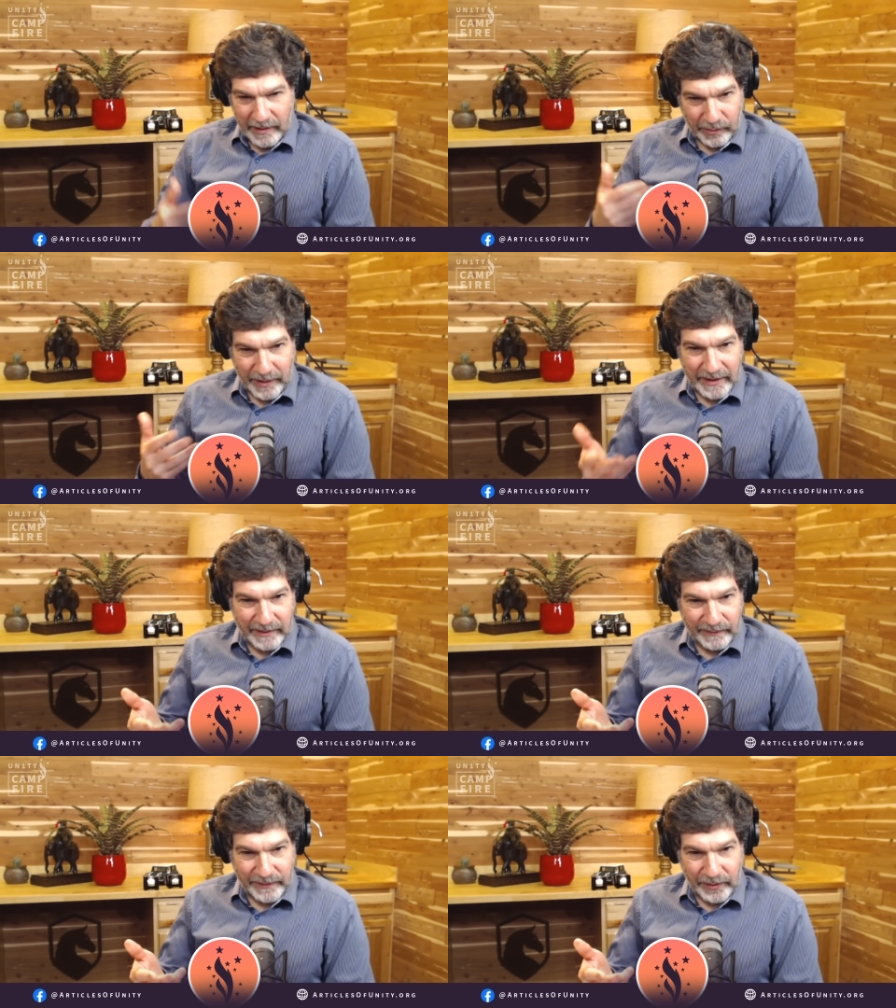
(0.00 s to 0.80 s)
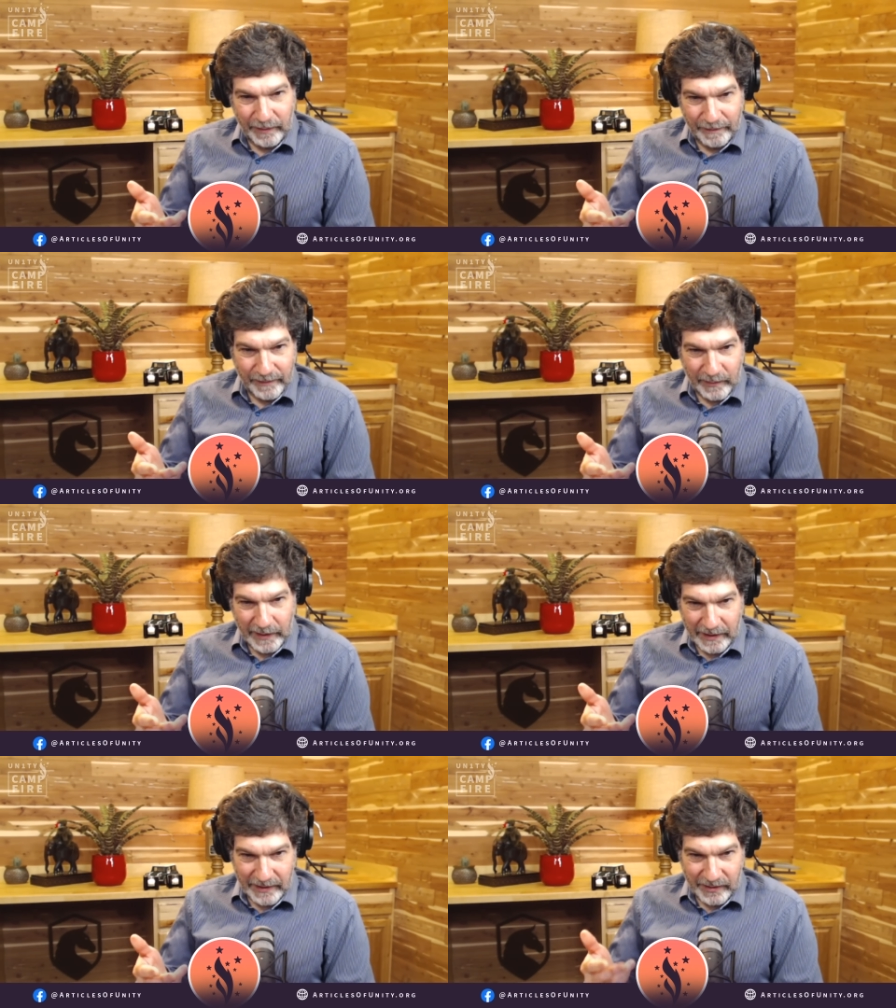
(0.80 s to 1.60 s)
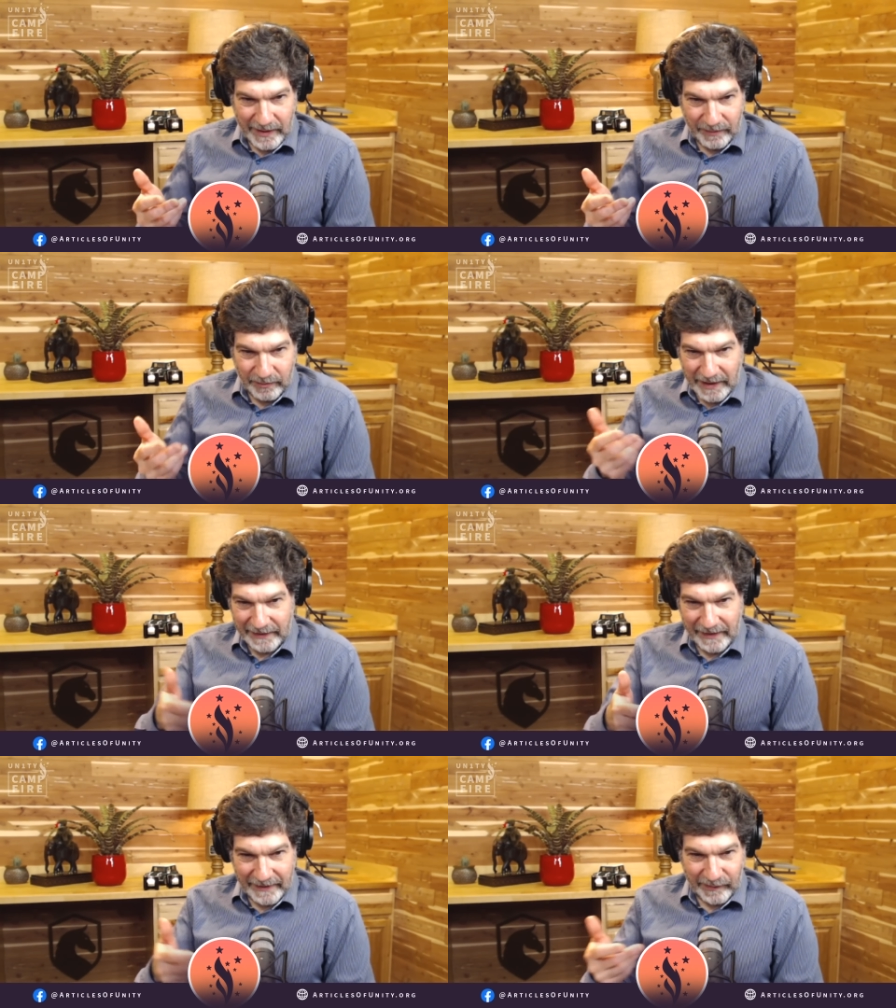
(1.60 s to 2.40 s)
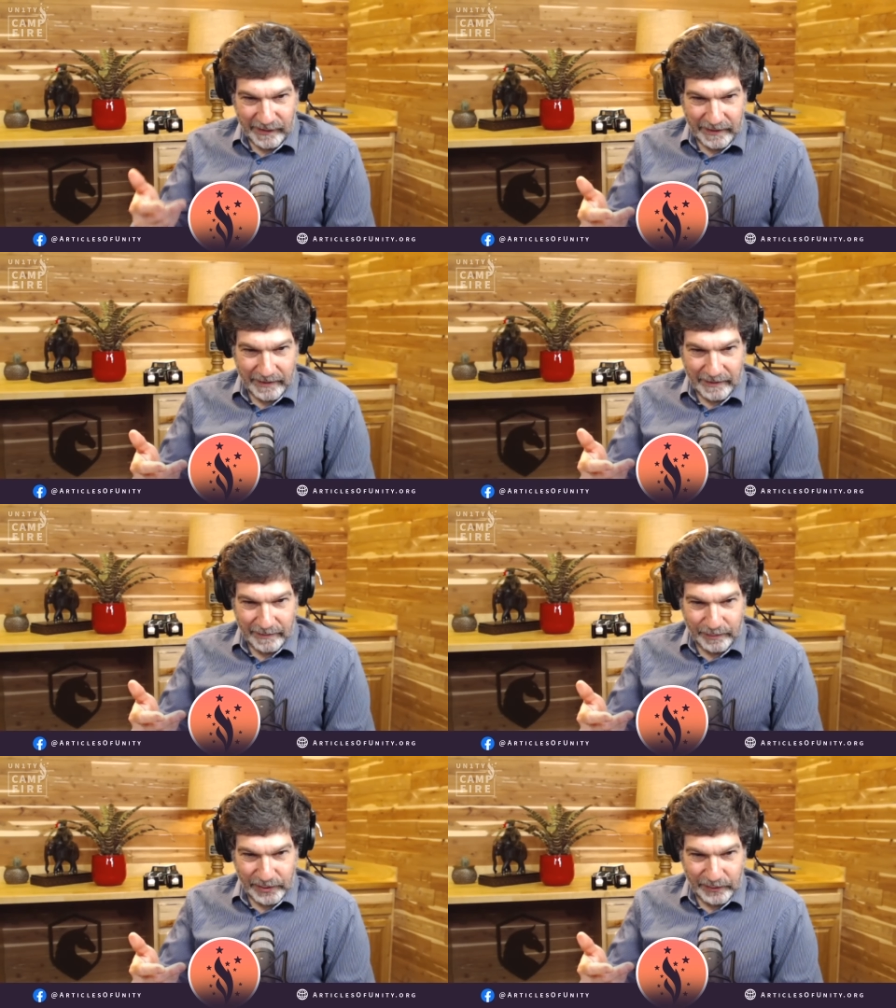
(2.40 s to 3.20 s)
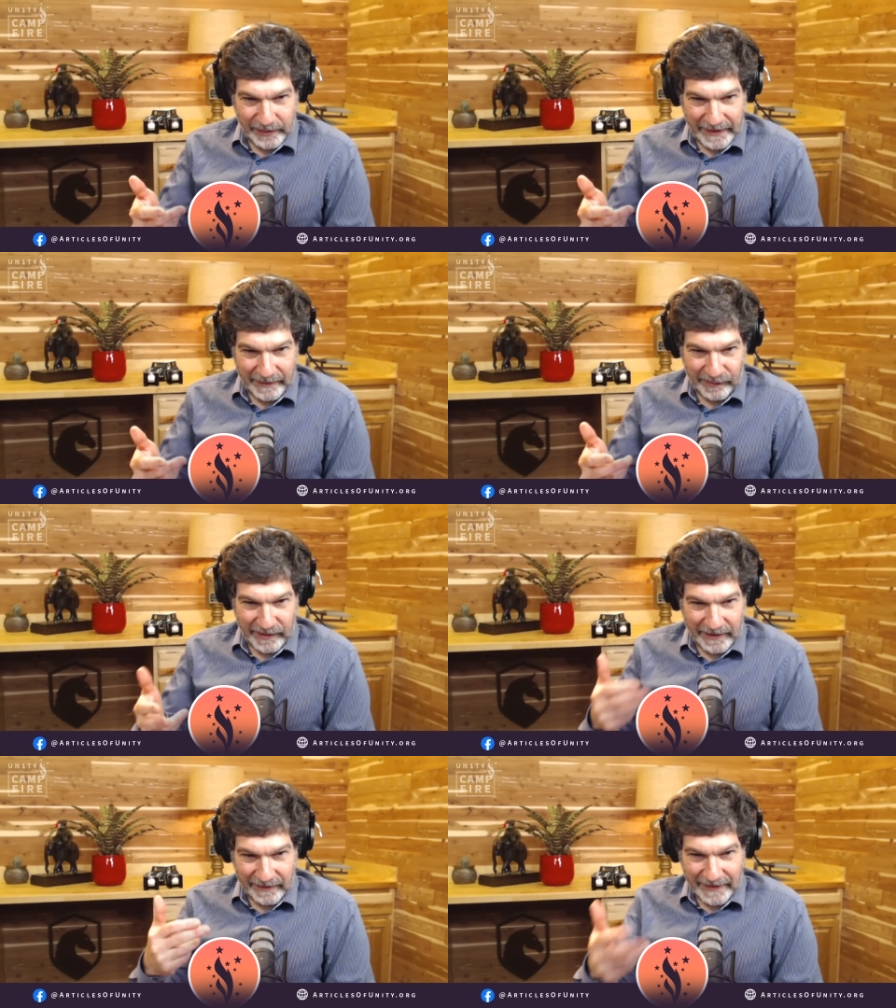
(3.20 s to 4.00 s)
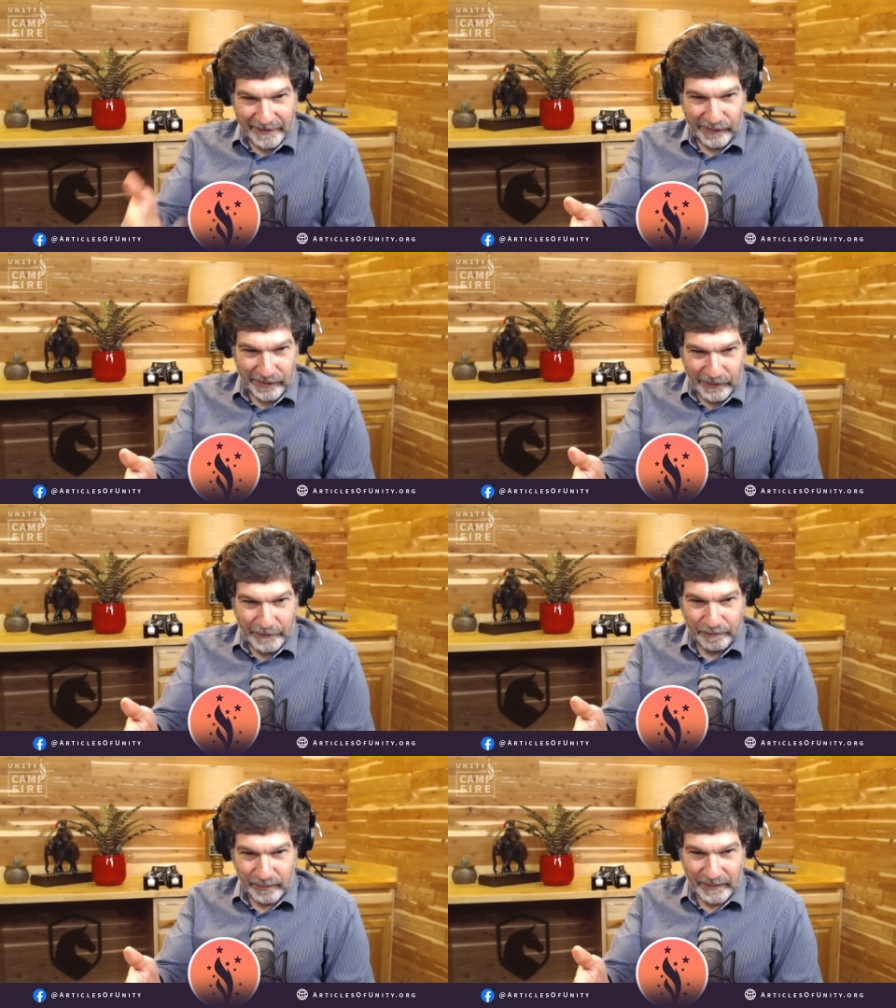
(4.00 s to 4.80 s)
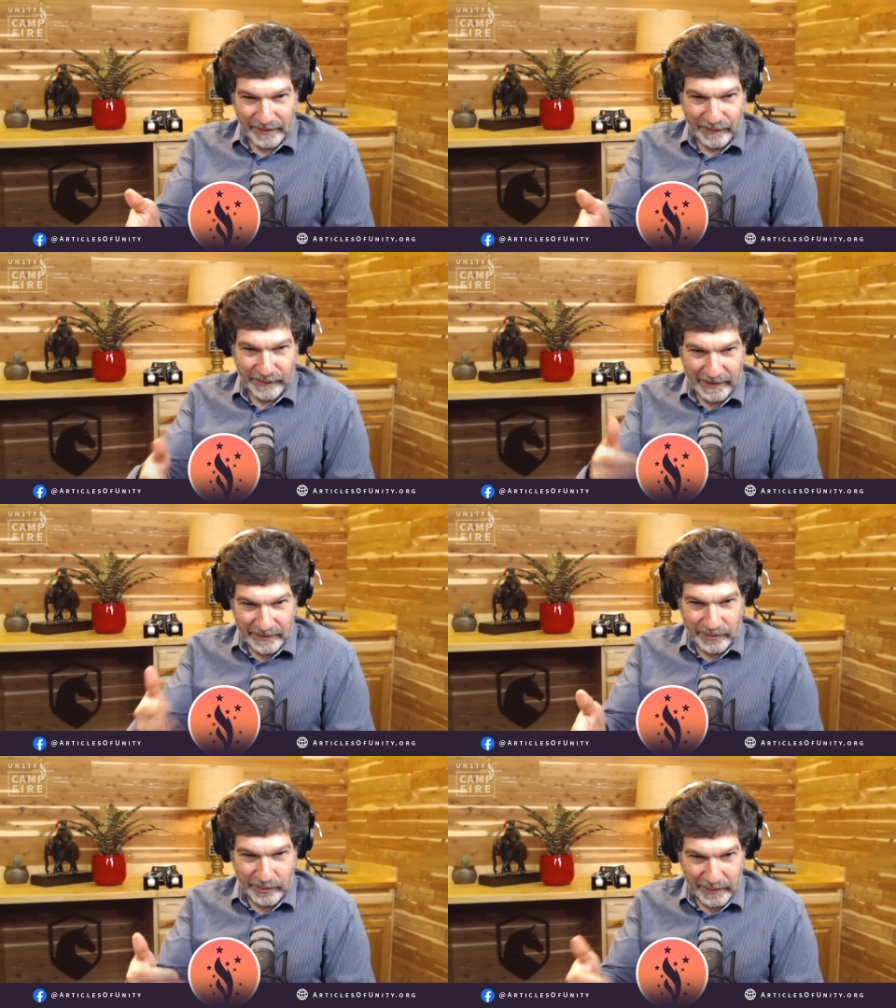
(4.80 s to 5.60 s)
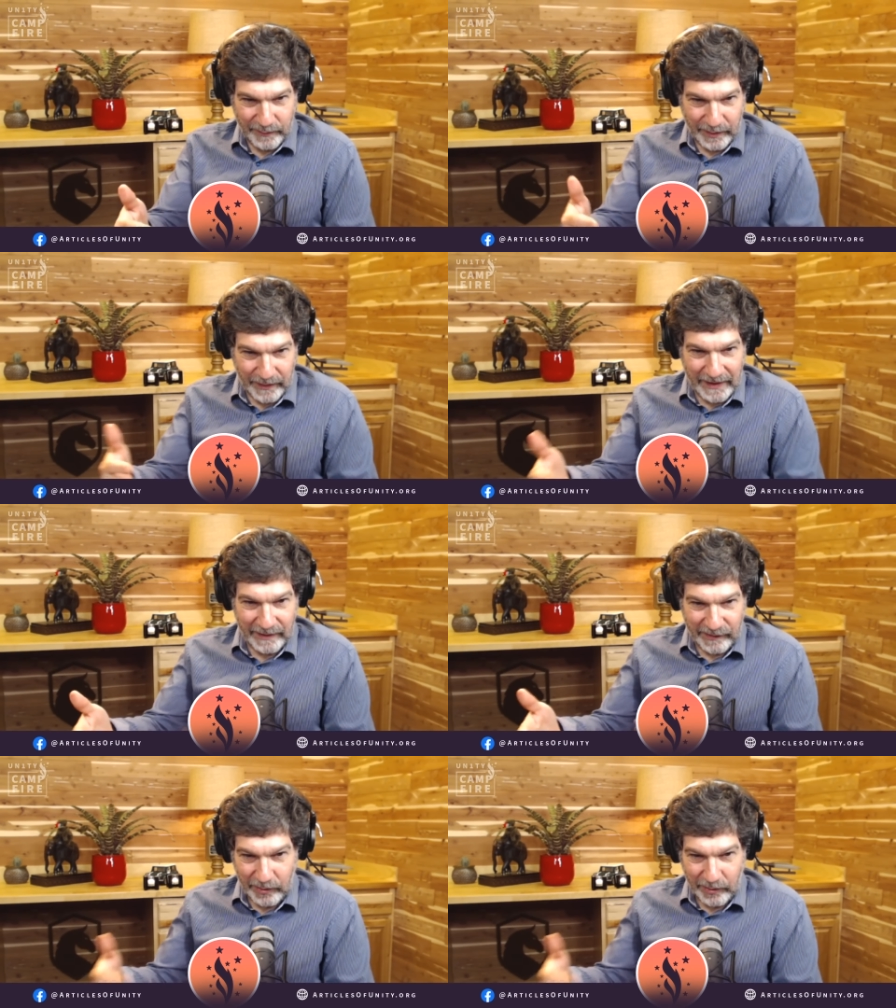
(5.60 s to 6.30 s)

3D film where you have a red lens and a blue lens, and it allows you to see two different things.